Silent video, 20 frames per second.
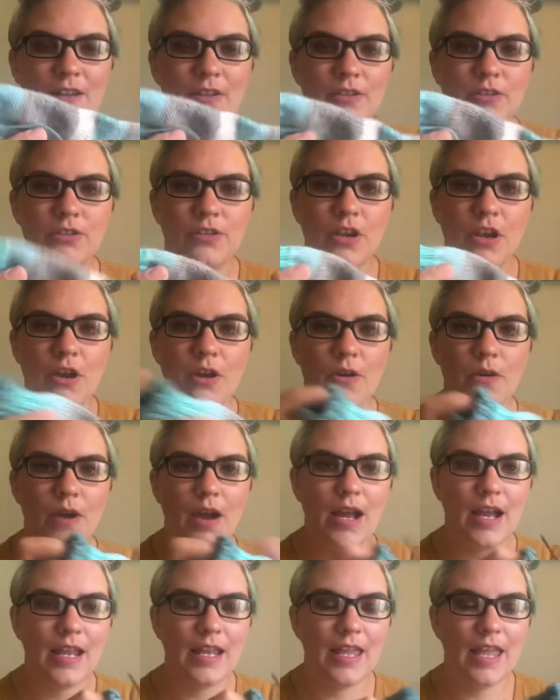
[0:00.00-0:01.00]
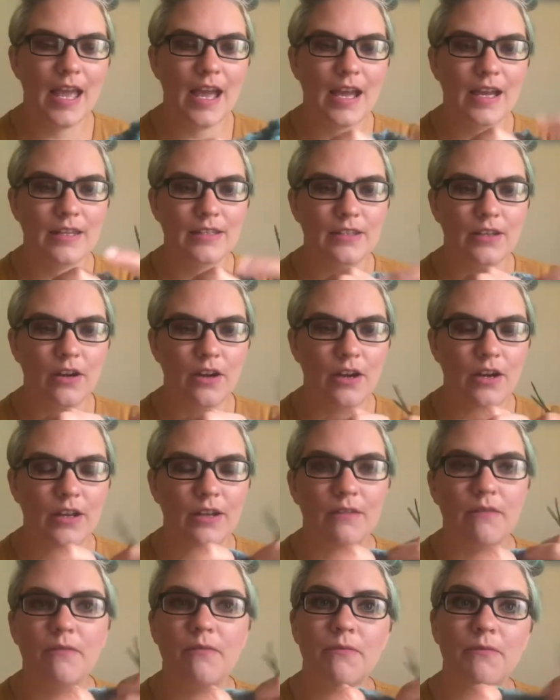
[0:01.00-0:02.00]
So I cast
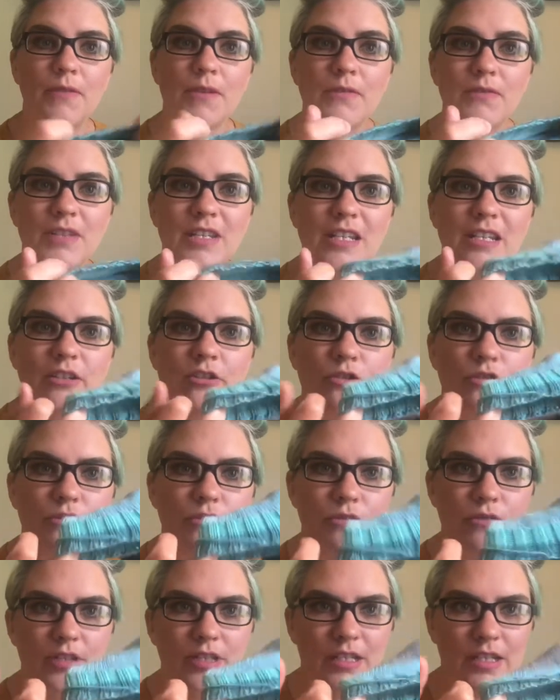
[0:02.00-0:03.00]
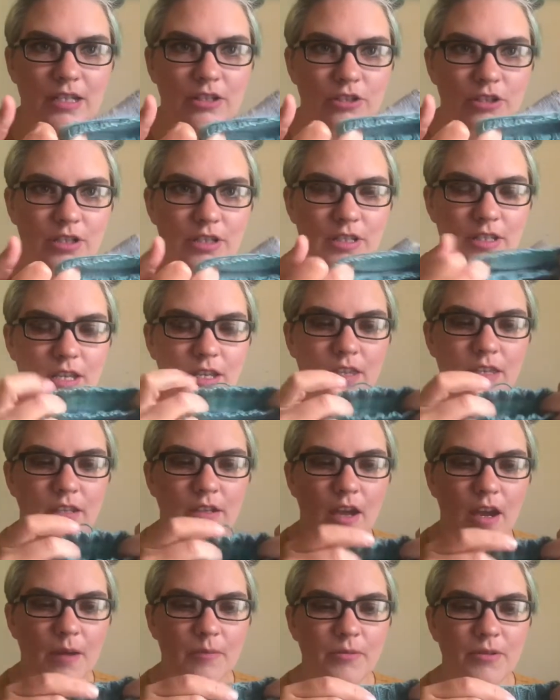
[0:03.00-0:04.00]
on 52 stitches at the
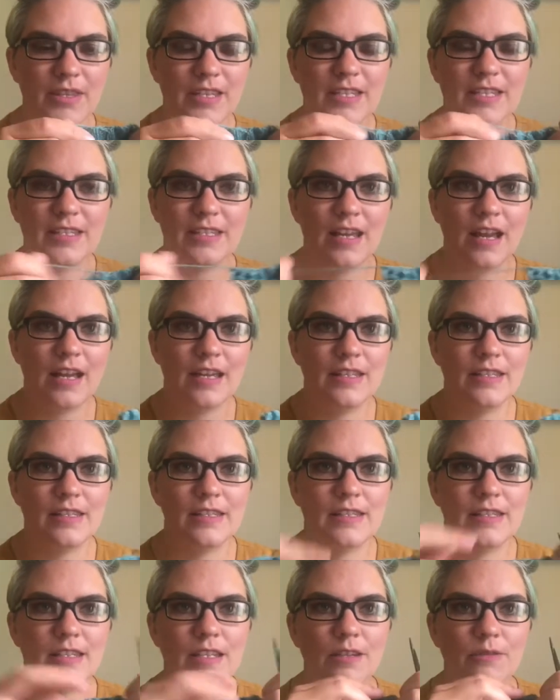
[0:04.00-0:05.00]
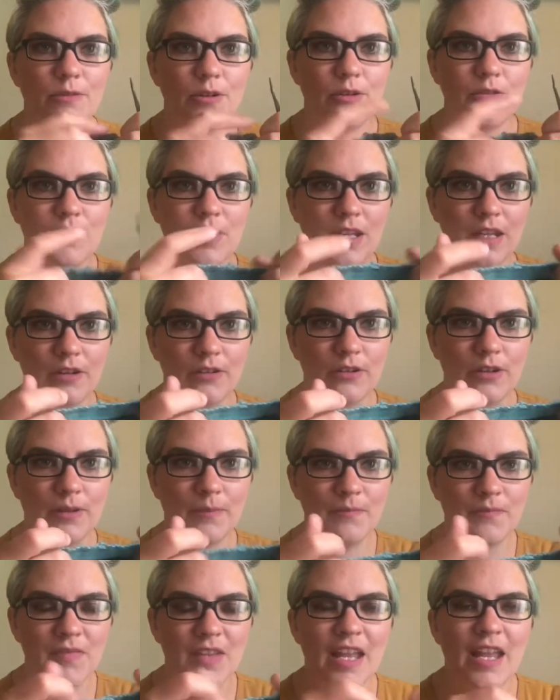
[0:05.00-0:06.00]
top with a size 0
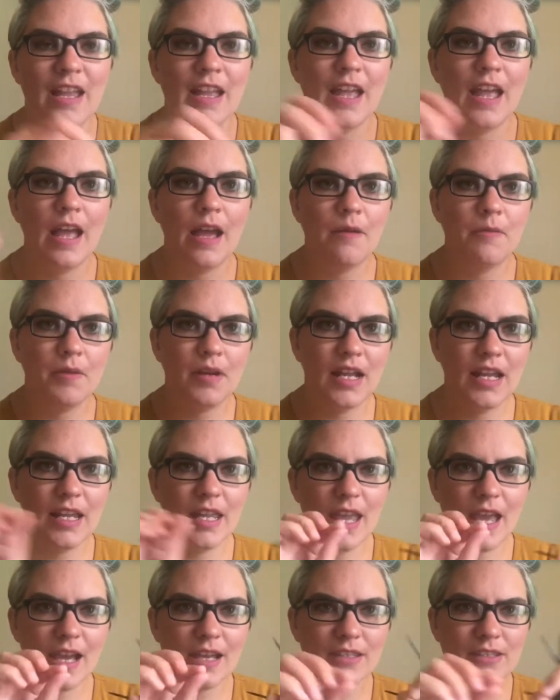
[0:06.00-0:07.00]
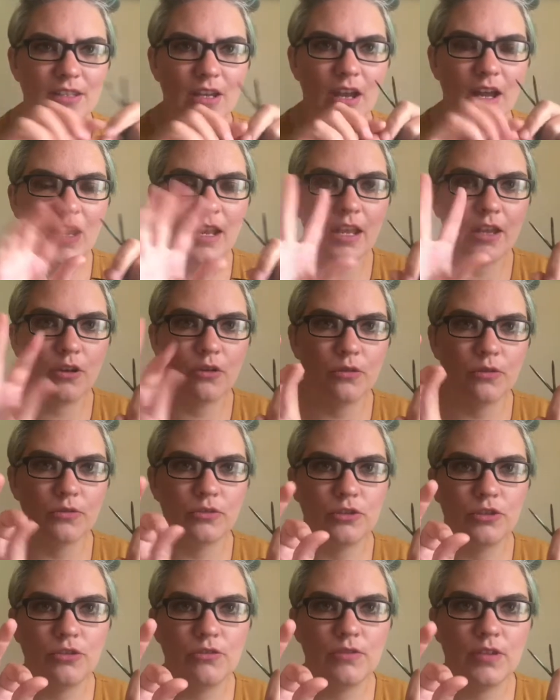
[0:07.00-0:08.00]
needle. And when I cast on, I
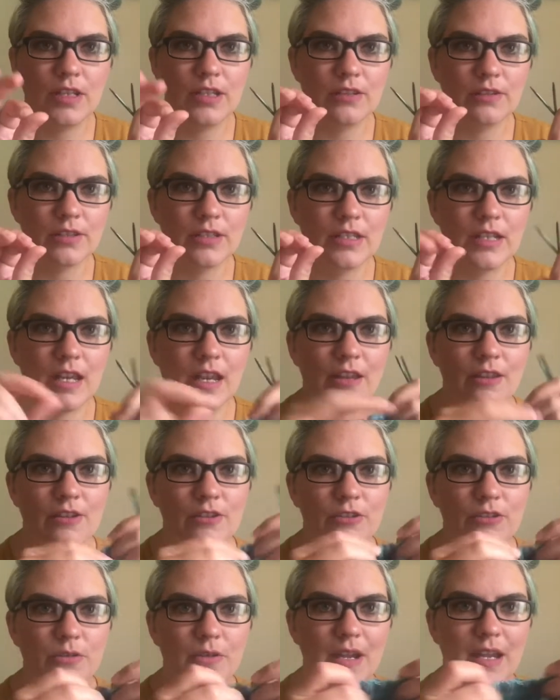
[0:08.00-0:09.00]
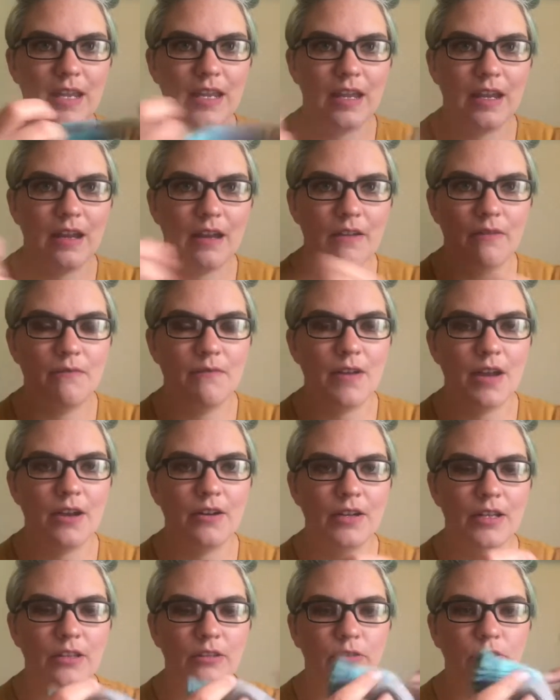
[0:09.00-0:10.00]
hold 2 needles together so I get a
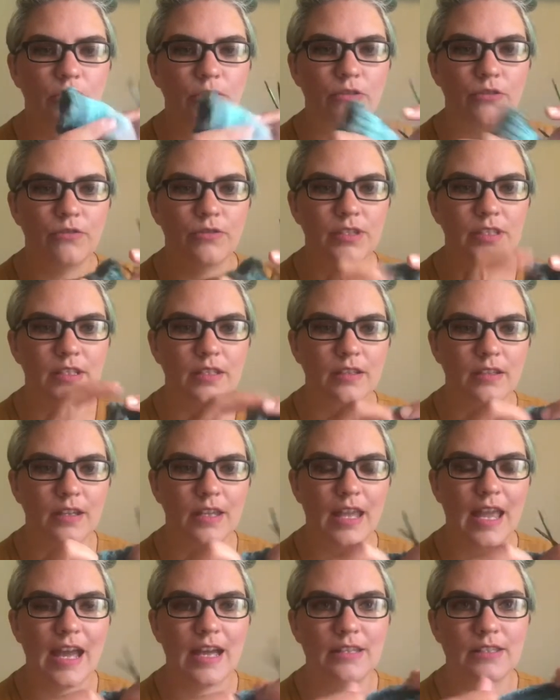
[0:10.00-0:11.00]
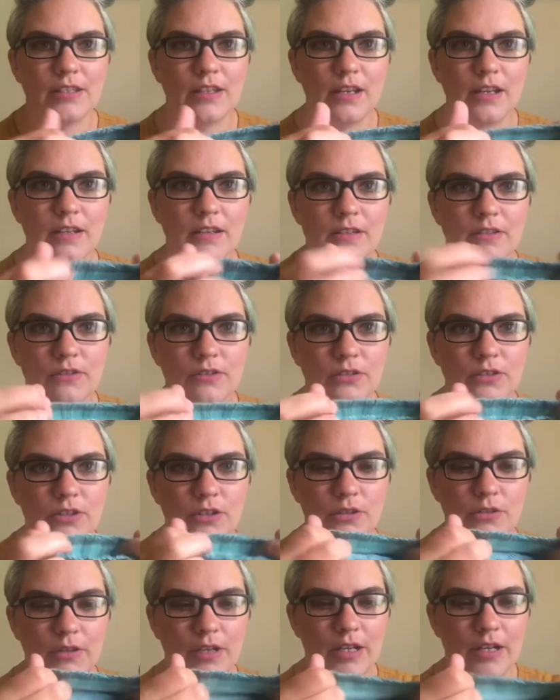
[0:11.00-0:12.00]
very loose cast on,
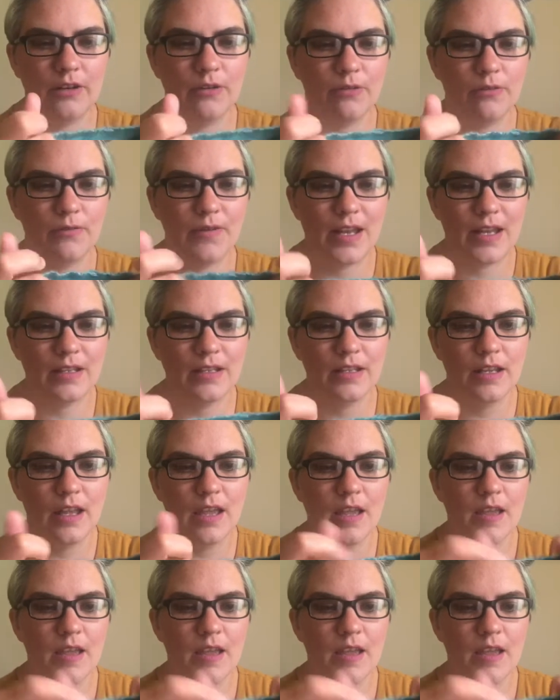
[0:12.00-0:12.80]
so it'll fit.